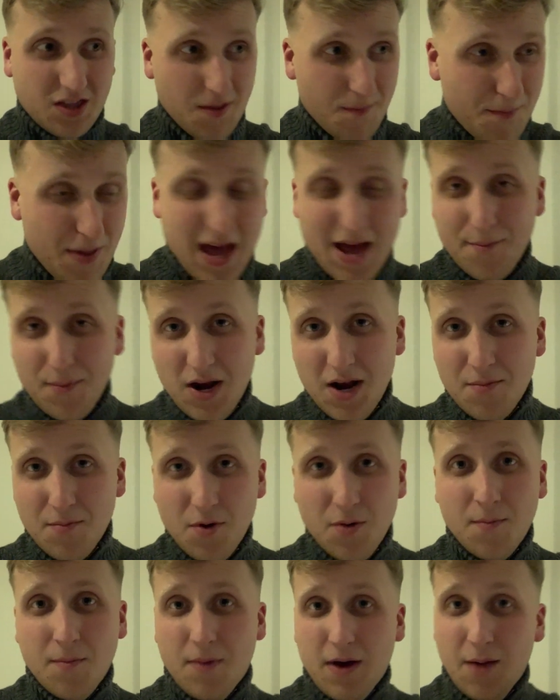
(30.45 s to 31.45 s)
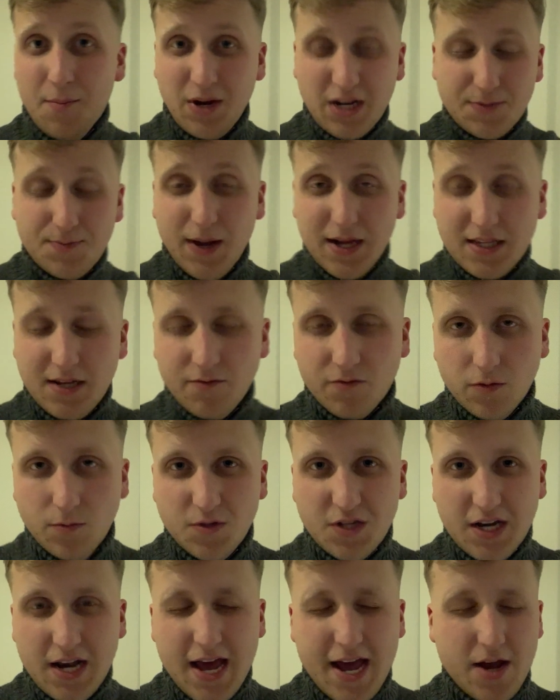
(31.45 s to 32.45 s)
the bare minimum I'm expecting
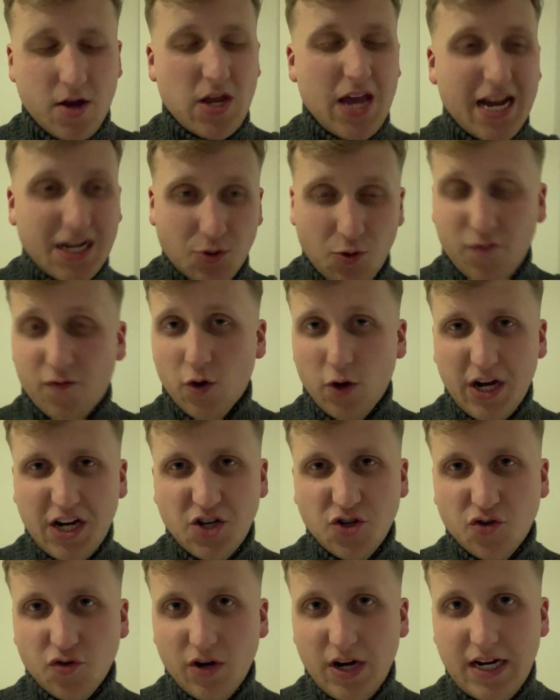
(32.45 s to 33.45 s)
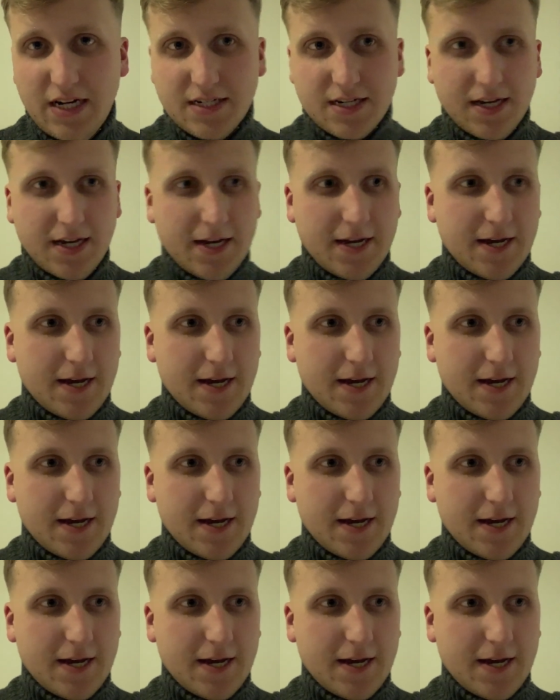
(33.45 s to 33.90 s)
from today. Yes, we've got injuries.